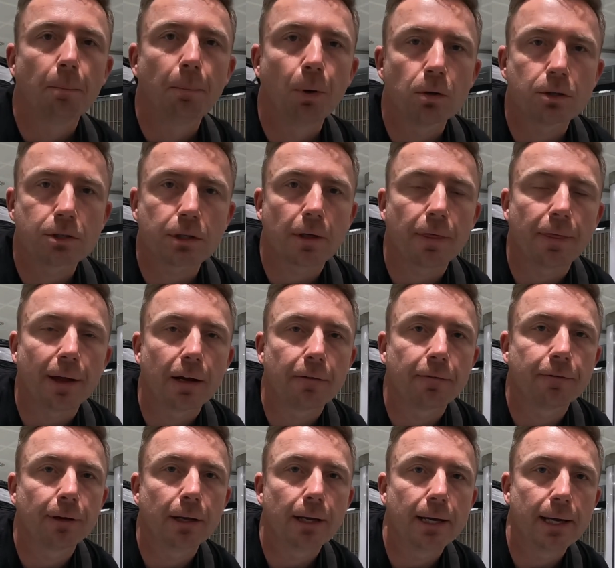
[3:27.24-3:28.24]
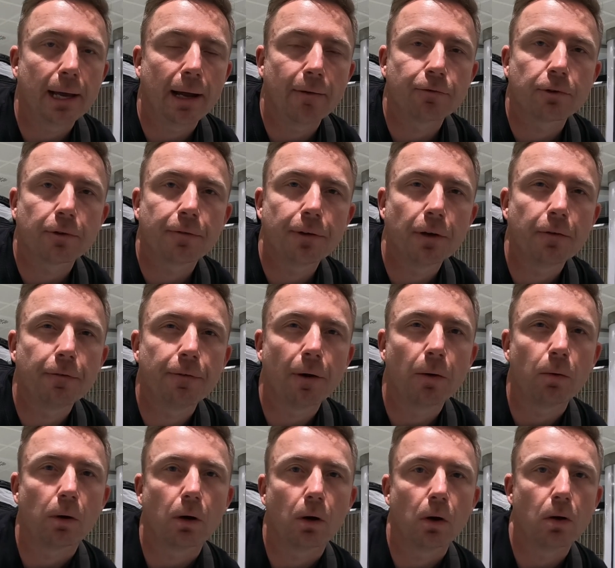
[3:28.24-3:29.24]
But thankfully, after a few
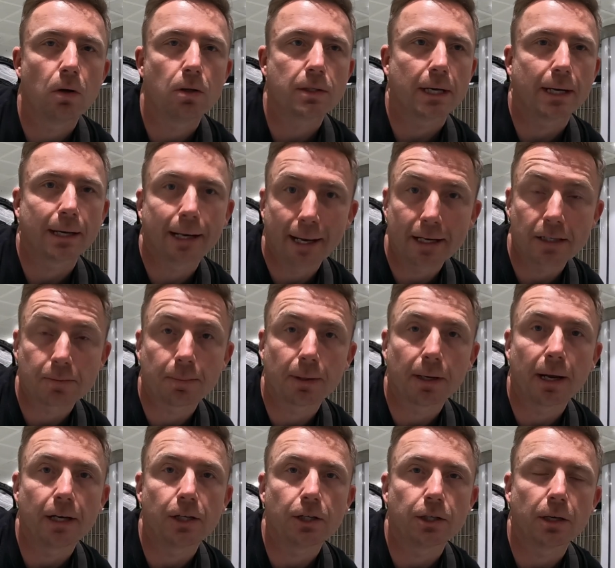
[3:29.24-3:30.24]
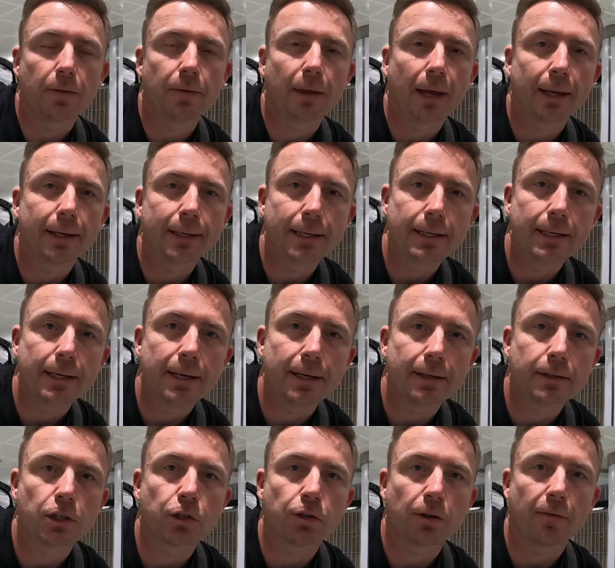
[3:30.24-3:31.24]
phone calls and an explanation that I needed
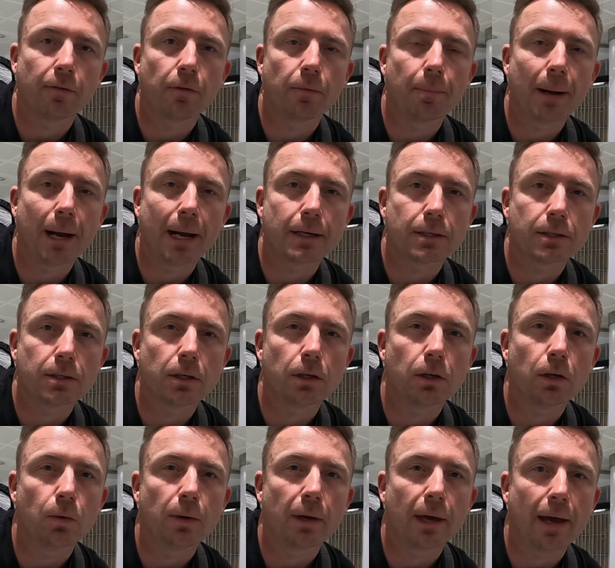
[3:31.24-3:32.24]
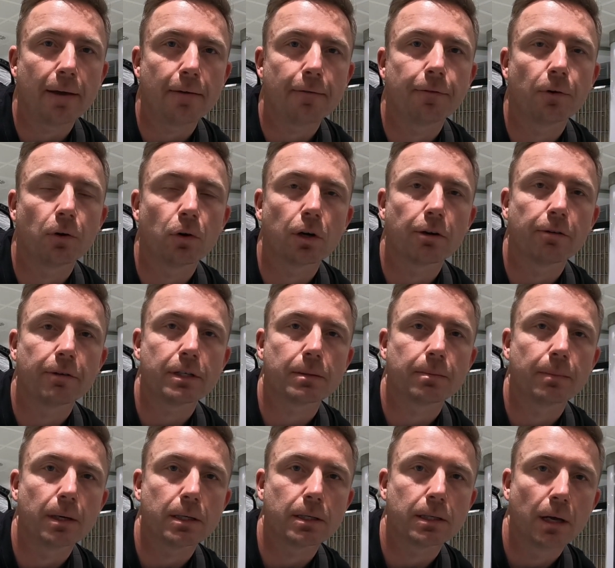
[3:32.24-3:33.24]
it to travel back to the UK for
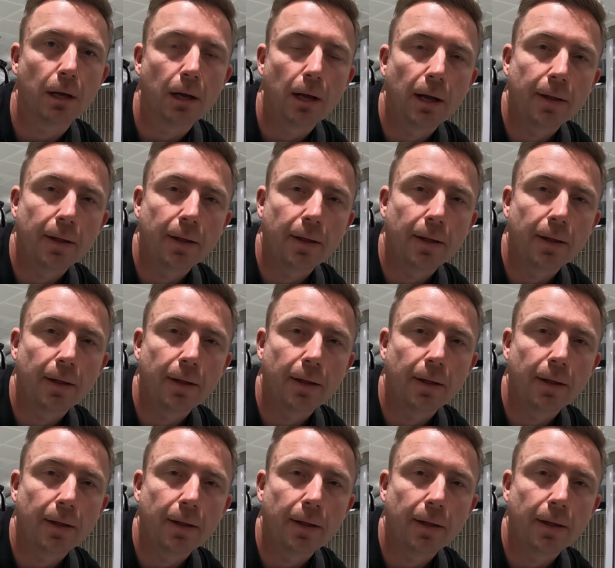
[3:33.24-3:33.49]
Christmas,